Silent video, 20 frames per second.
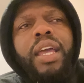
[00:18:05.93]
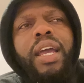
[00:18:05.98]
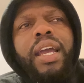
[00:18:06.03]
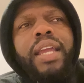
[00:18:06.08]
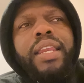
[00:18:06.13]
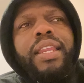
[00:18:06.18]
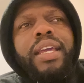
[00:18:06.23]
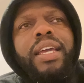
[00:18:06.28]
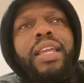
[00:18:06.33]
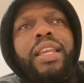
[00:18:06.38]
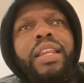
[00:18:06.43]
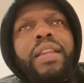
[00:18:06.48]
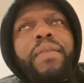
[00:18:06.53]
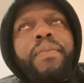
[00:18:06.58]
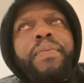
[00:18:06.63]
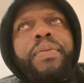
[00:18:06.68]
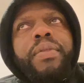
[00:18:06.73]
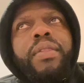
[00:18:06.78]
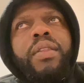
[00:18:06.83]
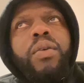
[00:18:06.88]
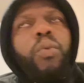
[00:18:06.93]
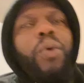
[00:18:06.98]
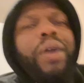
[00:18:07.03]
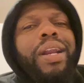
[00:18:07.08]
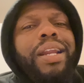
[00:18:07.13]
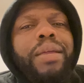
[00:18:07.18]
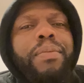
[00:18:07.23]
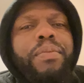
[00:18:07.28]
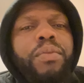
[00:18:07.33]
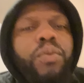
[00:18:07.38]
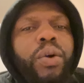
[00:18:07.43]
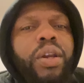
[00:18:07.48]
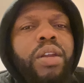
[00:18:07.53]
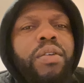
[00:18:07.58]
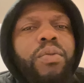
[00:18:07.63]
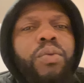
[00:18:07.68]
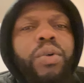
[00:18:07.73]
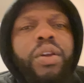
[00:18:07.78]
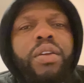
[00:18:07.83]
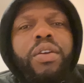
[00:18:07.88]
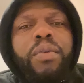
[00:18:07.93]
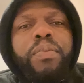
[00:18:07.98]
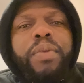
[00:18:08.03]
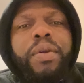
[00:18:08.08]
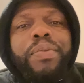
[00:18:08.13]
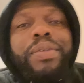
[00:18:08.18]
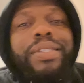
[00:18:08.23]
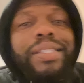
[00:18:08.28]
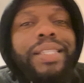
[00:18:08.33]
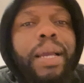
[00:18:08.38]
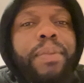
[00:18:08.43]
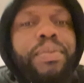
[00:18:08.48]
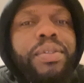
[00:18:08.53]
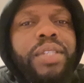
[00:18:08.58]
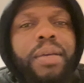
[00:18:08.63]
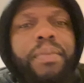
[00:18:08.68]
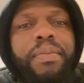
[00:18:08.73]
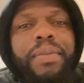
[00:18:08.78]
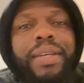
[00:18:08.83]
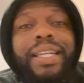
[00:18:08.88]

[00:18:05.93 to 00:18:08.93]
And then one of them, one of, one of your people stabs them.